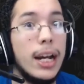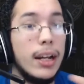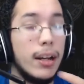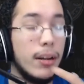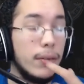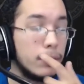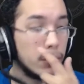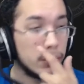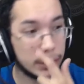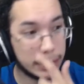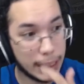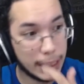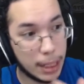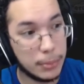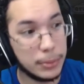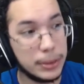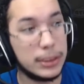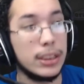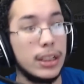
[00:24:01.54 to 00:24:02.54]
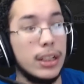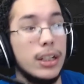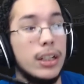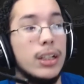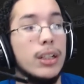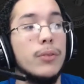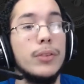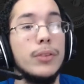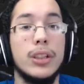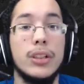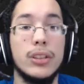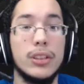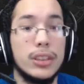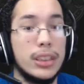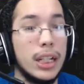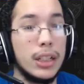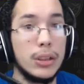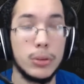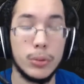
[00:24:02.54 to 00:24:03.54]
have done the damage. Return does
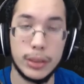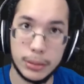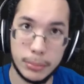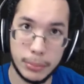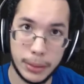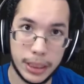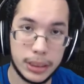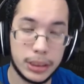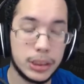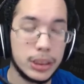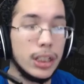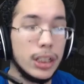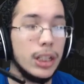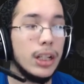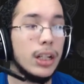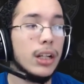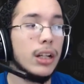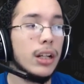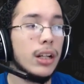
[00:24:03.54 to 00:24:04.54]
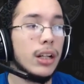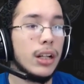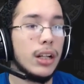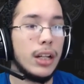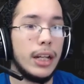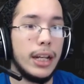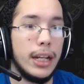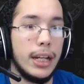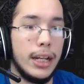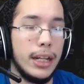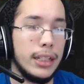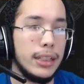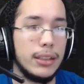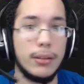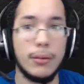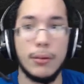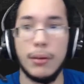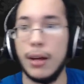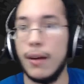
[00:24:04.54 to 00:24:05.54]
not do as much, and
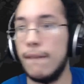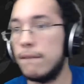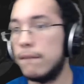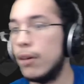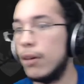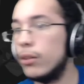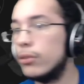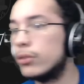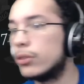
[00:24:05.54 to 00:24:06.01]
a phone's